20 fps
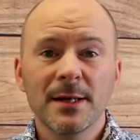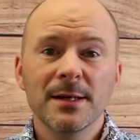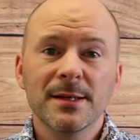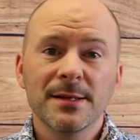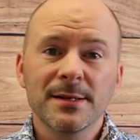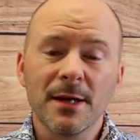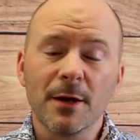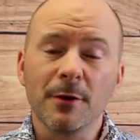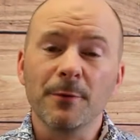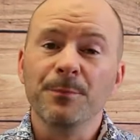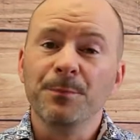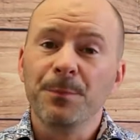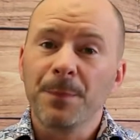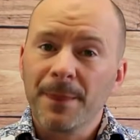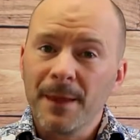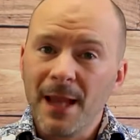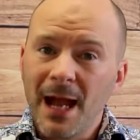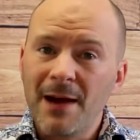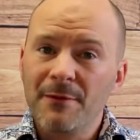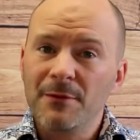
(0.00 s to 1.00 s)
So
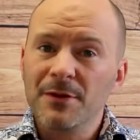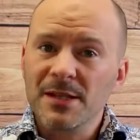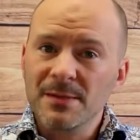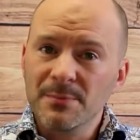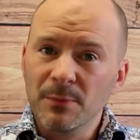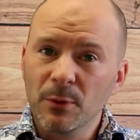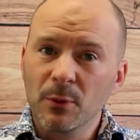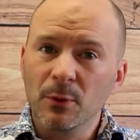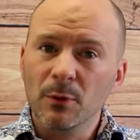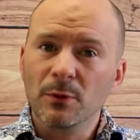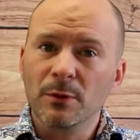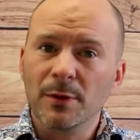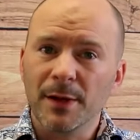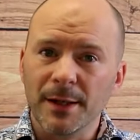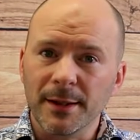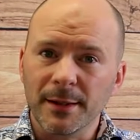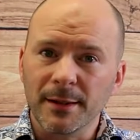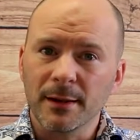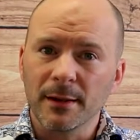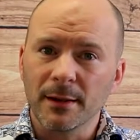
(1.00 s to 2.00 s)
have a small
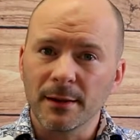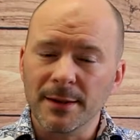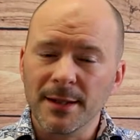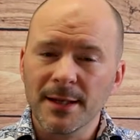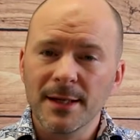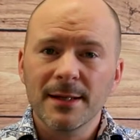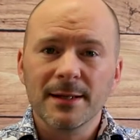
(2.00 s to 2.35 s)
credit card.